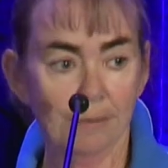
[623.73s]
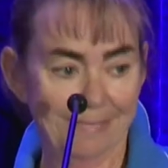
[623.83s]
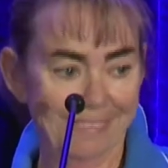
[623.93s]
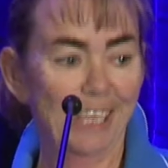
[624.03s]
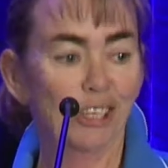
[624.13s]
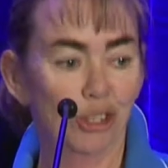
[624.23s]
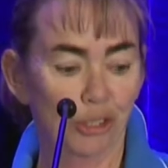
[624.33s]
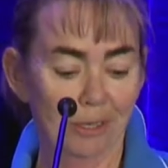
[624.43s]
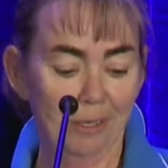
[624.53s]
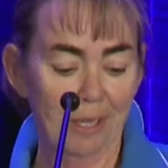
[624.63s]
Thank
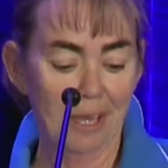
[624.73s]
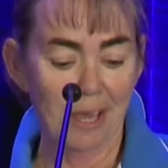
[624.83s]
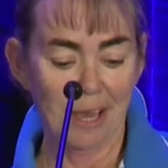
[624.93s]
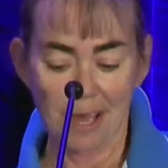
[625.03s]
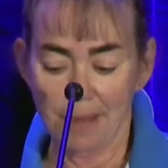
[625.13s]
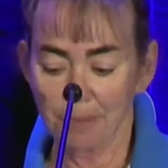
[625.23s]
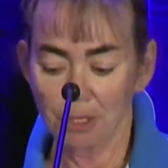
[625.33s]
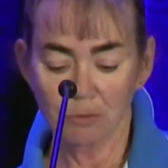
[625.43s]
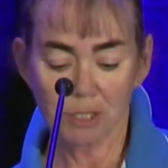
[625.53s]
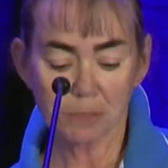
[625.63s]
you.
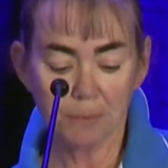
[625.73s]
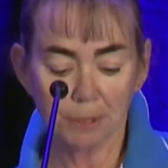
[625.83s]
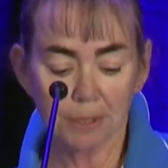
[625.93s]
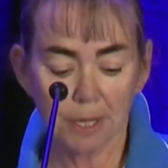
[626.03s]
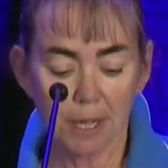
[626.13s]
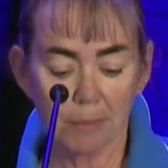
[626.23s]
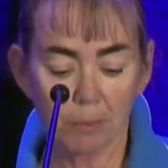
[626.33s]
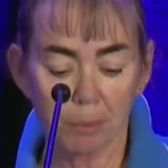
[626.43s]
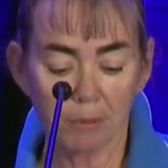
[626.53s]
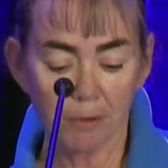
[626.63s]
Enrichment,
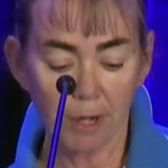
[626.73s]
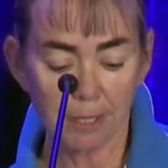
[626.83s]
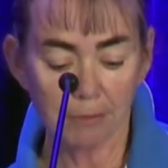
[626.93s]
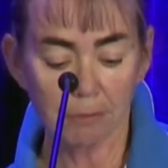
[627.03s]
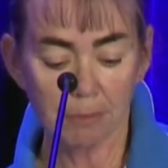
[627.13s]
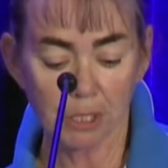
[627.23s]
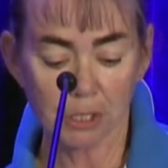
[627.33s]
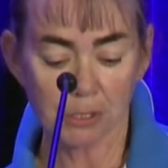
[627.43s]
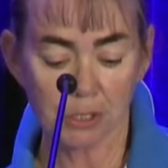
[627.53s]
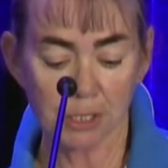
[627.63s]
we provide
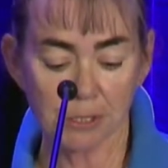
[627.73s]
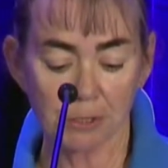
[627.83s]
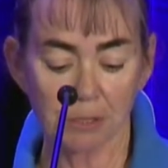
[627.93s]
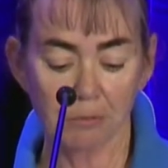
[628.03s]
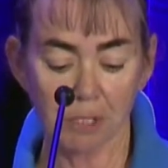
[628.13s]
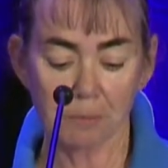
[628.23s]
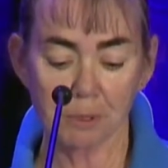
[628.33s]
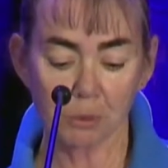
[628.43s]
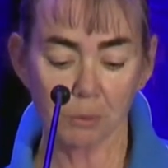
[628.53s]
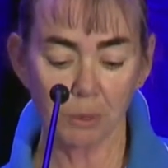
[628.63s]
information sheets on
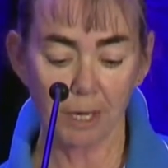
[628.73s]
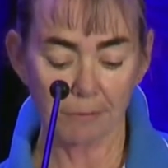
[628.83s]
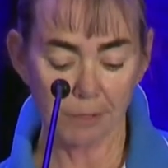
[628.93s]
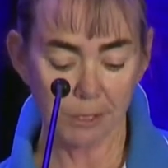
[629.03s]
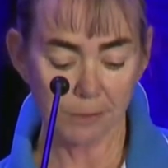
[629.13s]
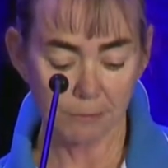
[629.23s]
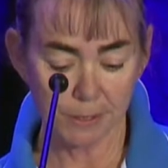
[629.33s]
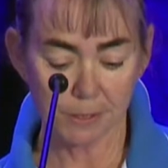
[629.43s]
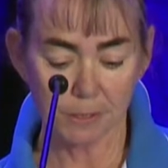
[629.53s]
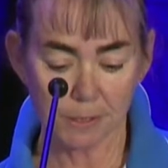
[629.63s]
enrichment to all our
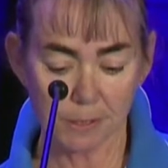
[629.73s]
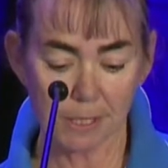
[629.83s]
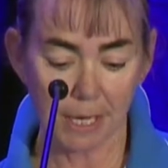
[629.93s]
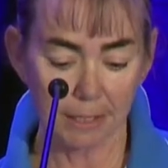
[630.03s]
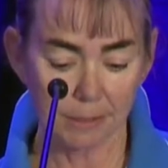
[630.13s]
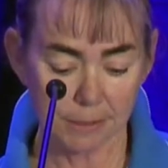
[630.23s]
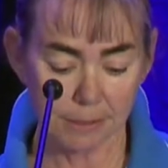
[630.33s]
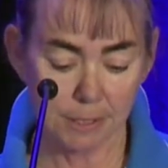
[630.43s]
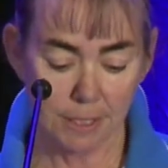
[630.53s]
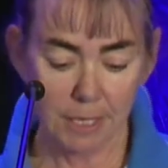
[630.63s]
residents and
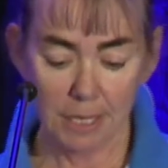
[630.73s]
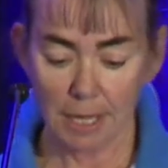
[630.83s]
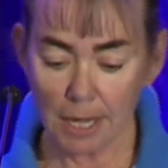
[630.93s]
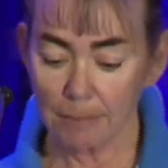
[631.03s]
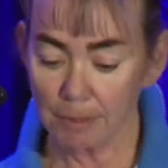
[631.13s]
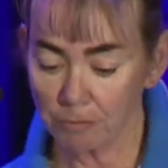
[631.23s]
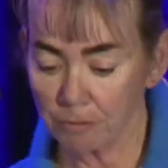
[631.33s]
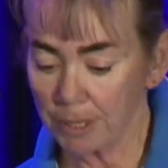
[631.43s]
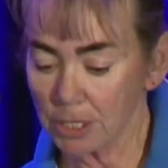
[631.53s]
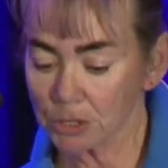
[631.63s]

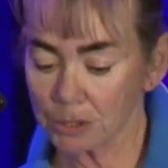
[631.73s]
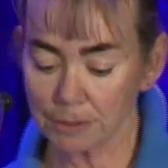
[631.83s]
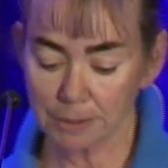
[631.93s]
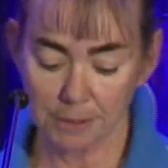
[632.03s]
information.